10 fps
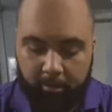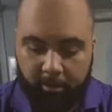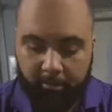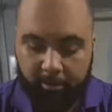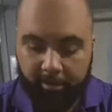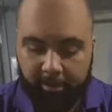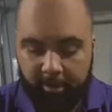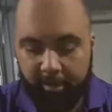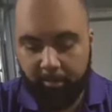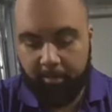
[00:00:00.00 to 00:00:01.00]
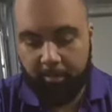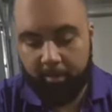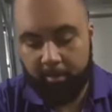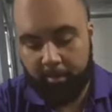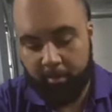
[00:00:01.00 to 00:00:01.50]
And you're going to keep
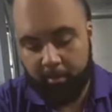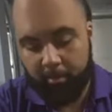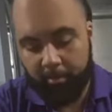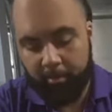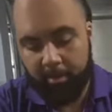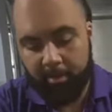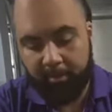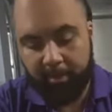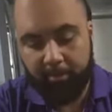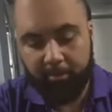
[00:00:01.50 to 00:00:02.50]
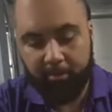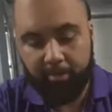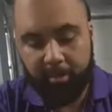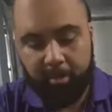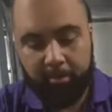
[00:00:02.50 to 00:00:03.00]
putting them through
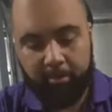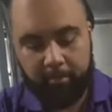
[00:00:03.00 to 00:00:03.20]
there